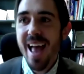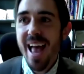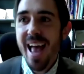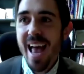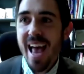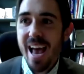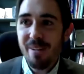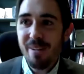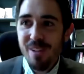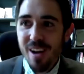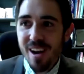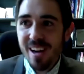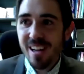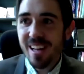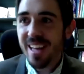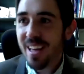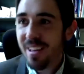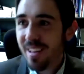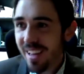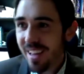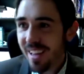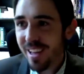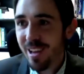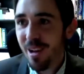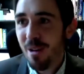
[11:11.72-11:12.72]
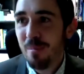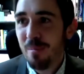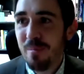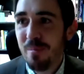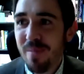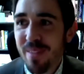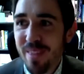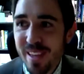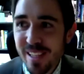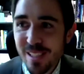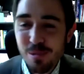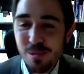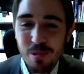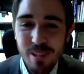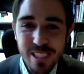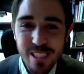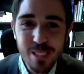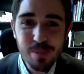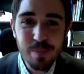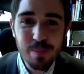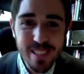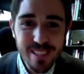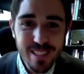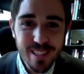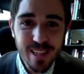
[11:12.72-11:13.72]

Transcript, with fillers: And finally, you know, this one speaks a